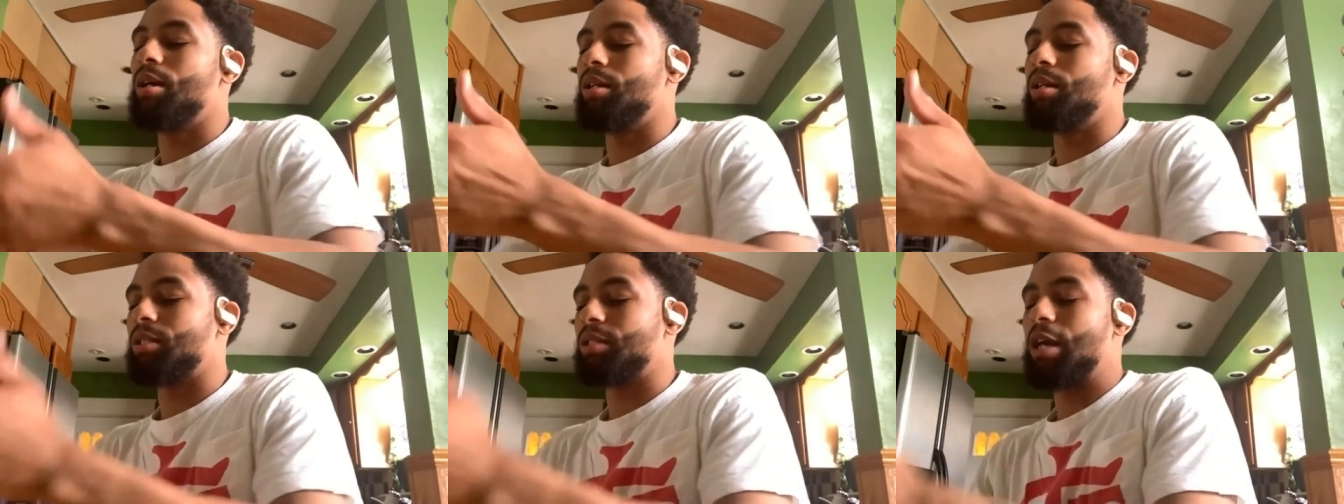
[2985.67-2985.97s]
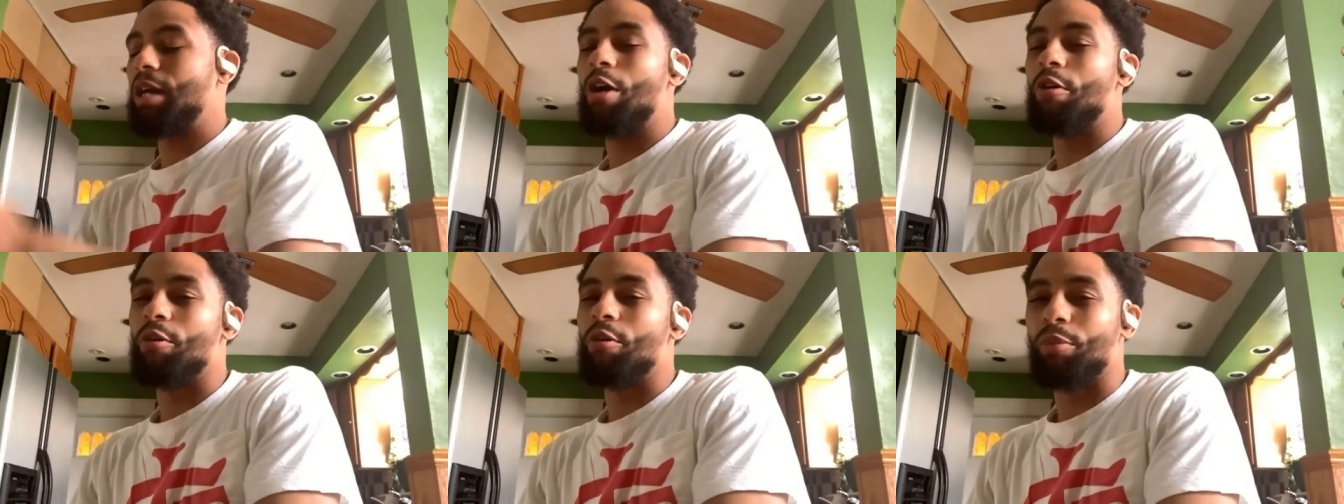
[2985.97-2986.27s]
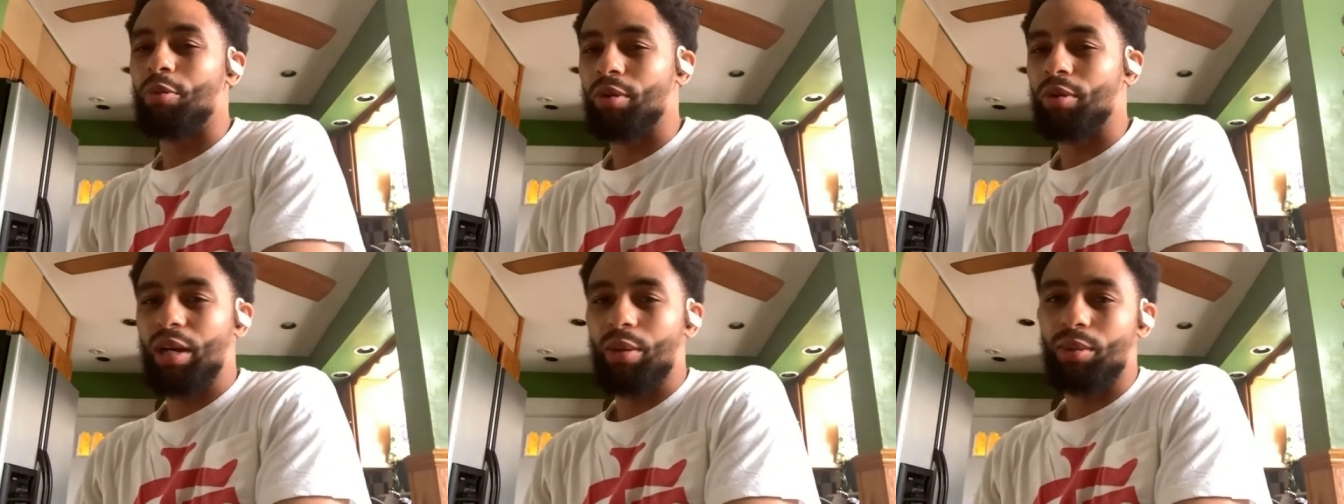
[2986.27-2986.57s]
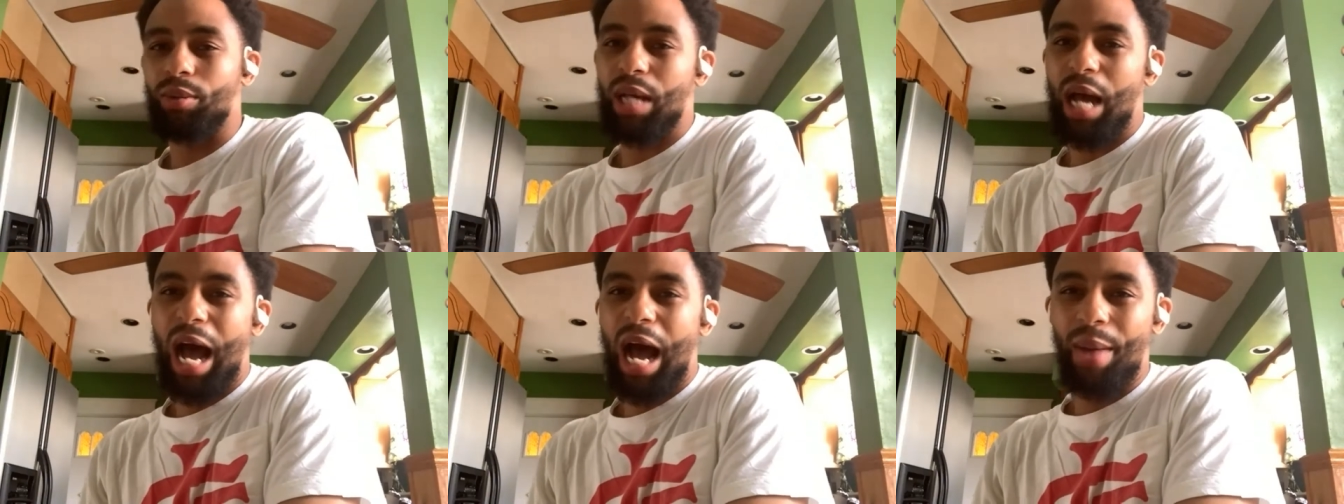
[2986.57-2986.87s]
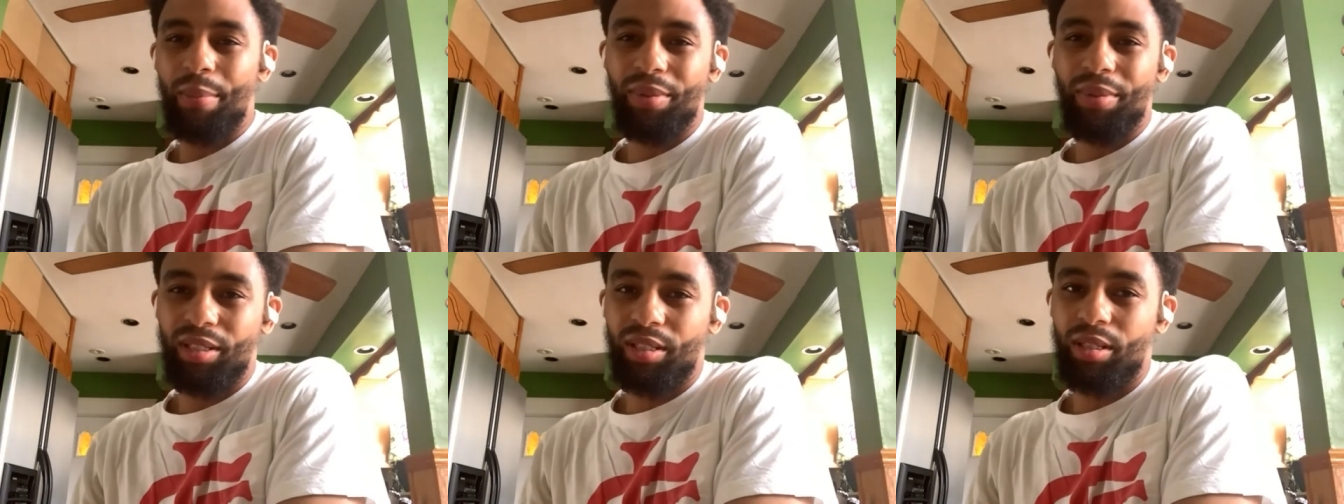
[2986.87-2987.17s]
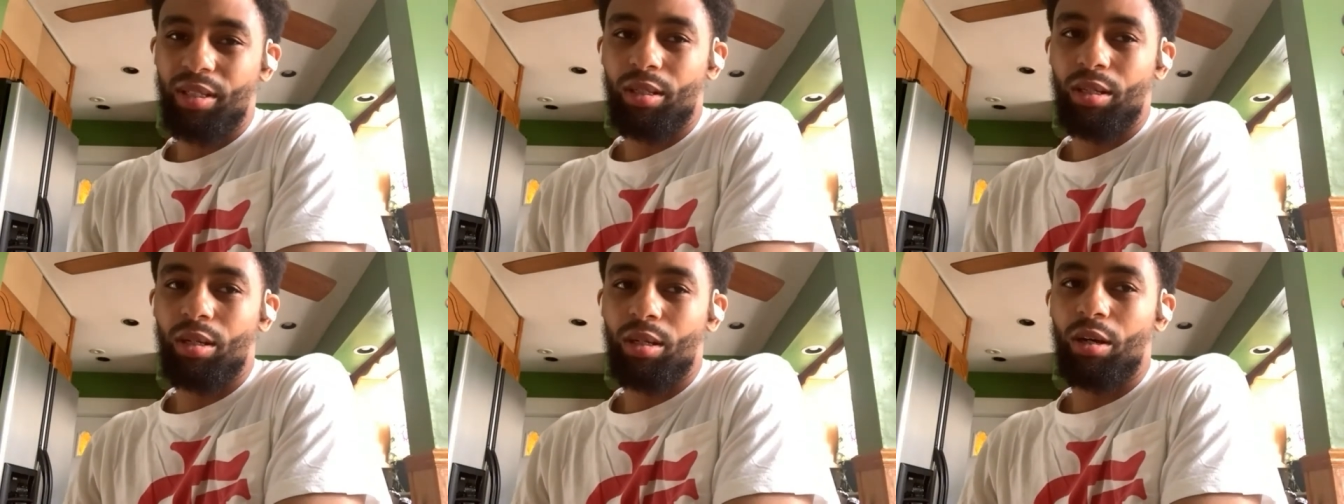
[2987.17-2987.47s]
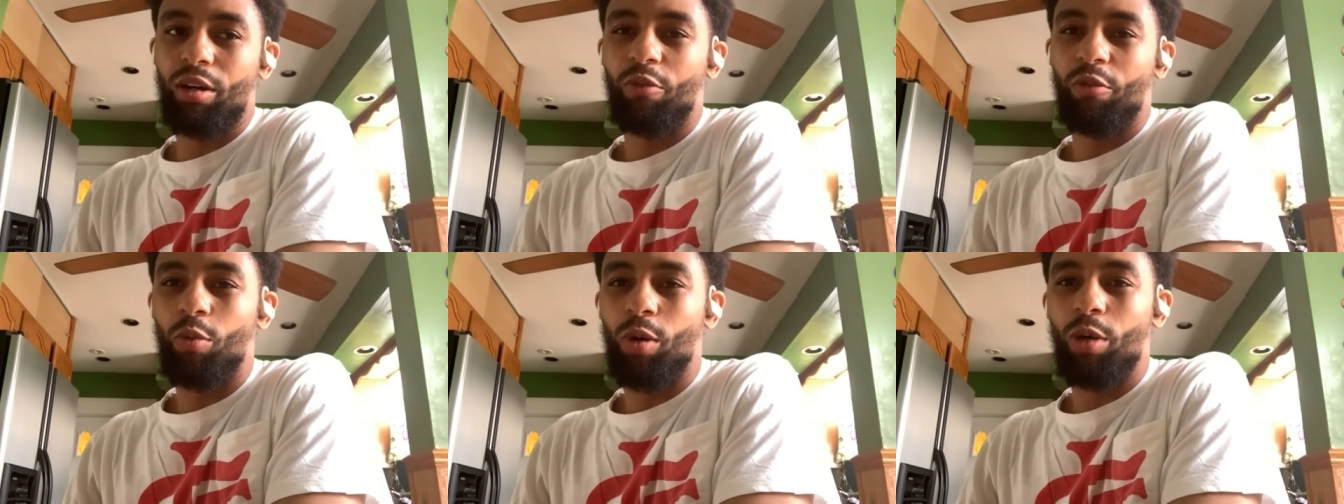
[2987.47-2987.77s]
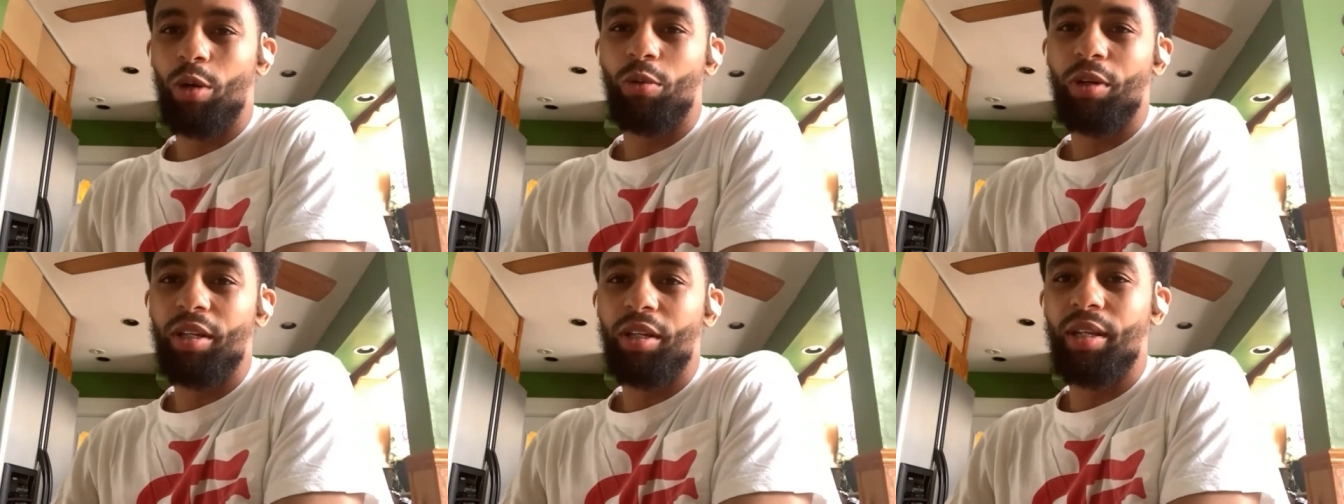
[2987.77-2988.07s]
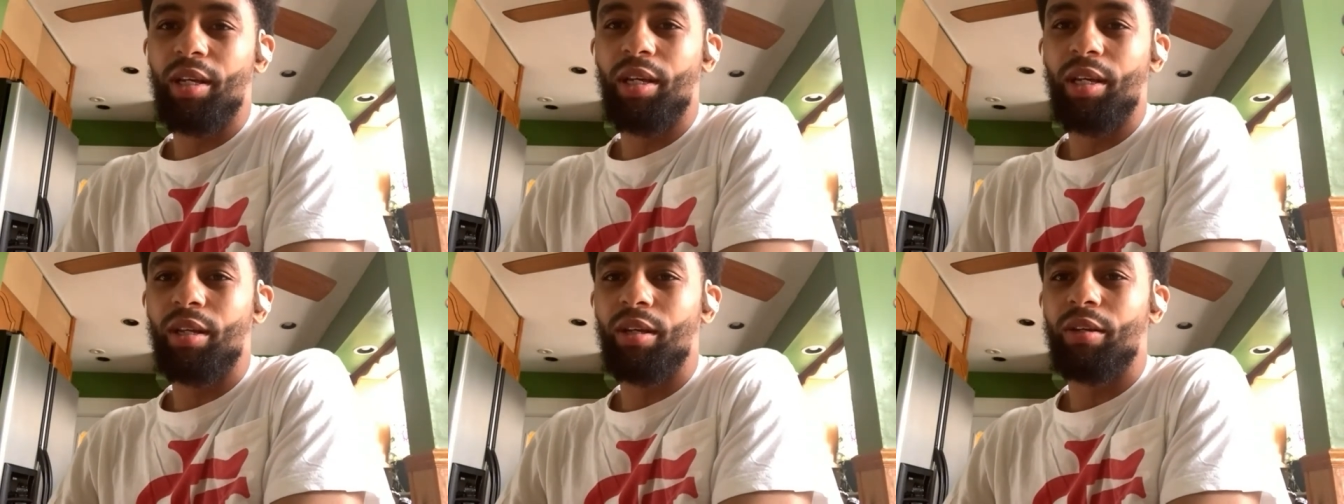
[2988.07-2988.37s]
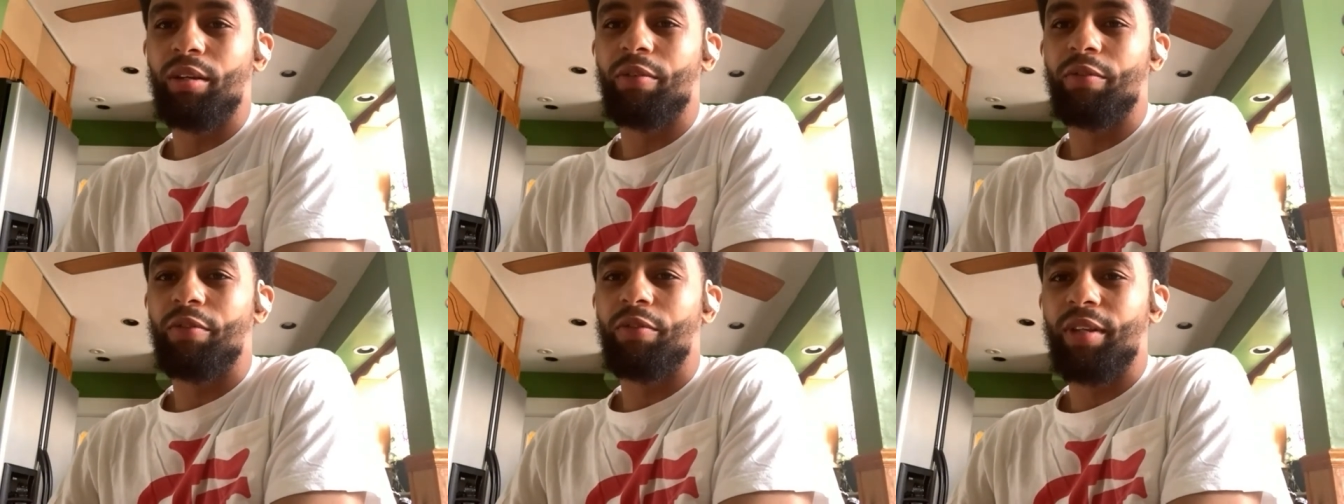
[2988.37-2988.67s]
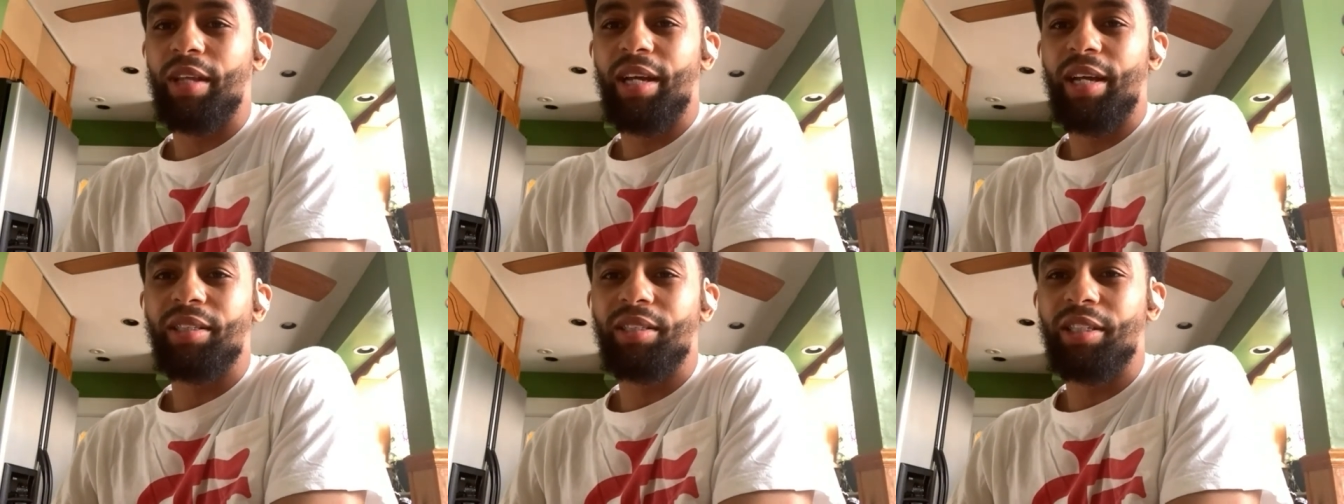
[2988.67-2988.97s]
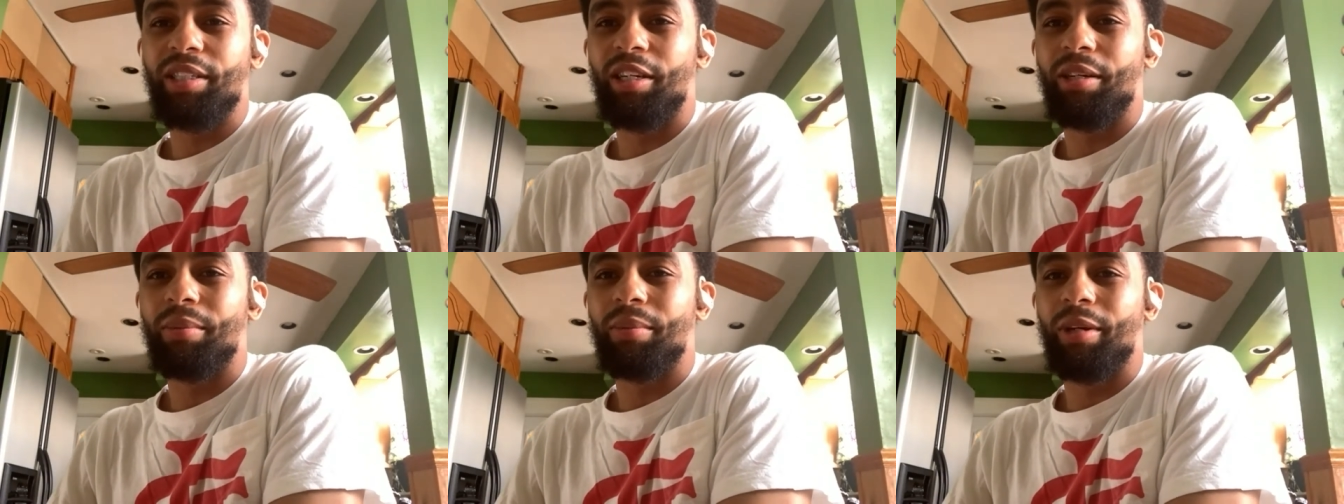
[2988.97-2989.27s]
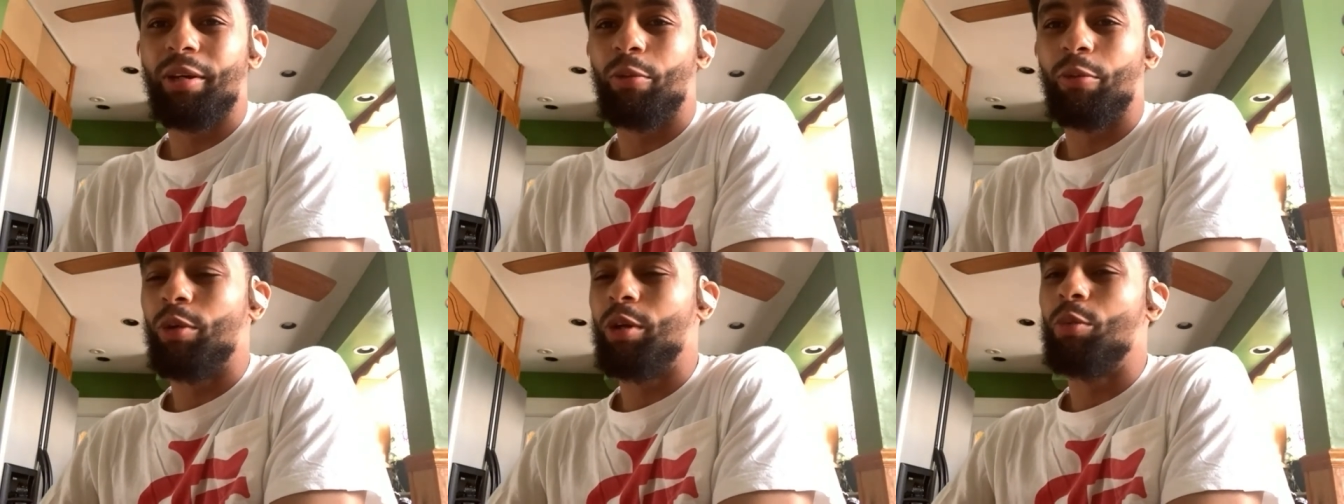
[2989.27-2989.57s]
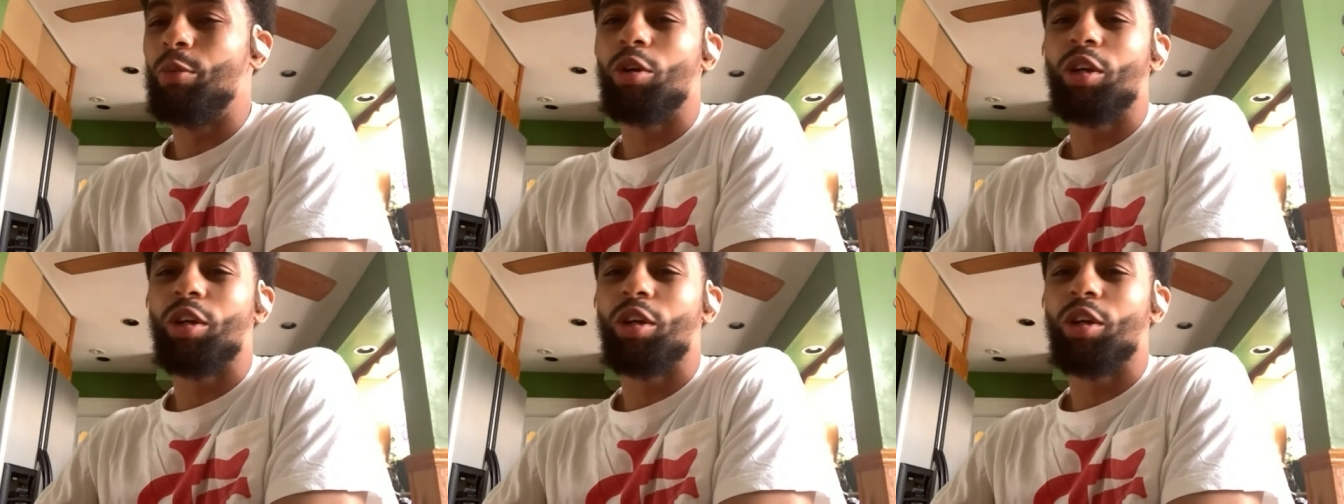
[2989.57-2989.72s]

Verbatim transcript: a scout report that was opposite of what we needed for that team, and we